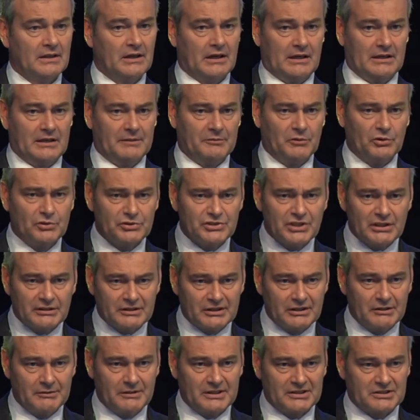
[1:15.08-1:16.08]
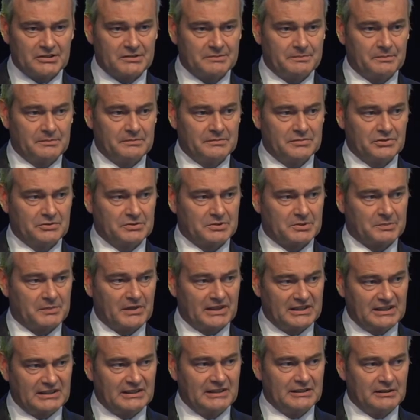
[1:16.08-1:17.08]
and I'm also going to
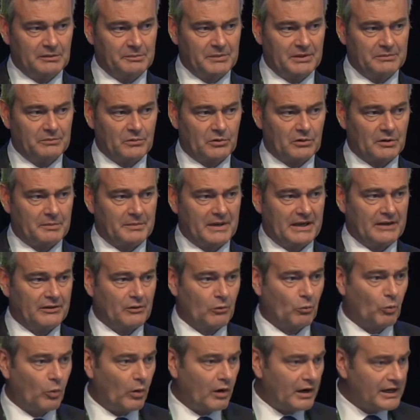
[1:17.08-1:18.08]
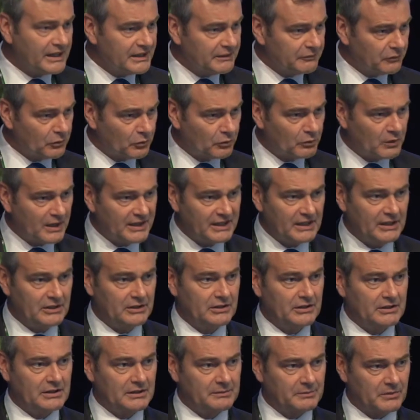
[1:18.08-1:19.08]
explain a little bit more about the why. You've already
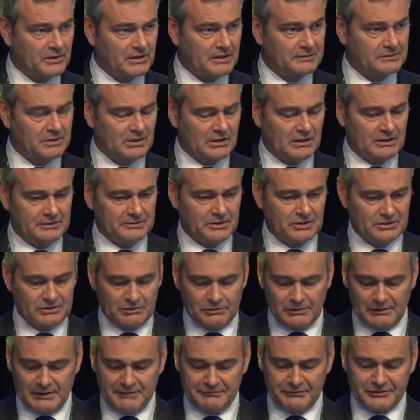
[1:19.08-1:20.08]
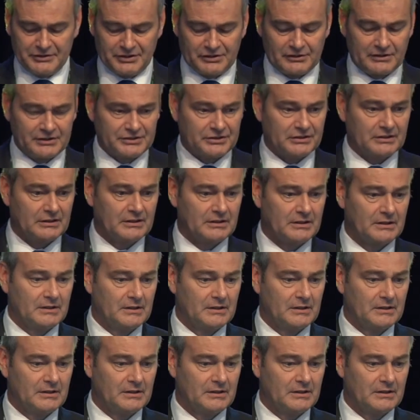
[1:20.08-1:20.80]
heard it, but I'm, I'm going to emphasize it.